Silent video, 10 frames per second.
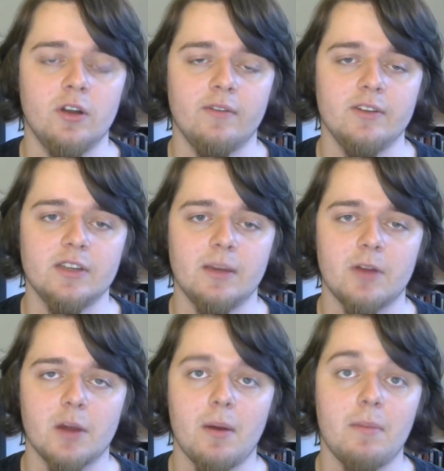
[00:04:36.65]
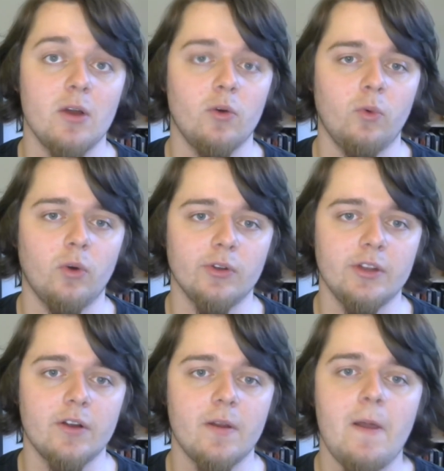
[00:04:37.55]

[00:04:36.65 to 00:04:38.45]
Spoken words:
obviously I'm talking about my own world here,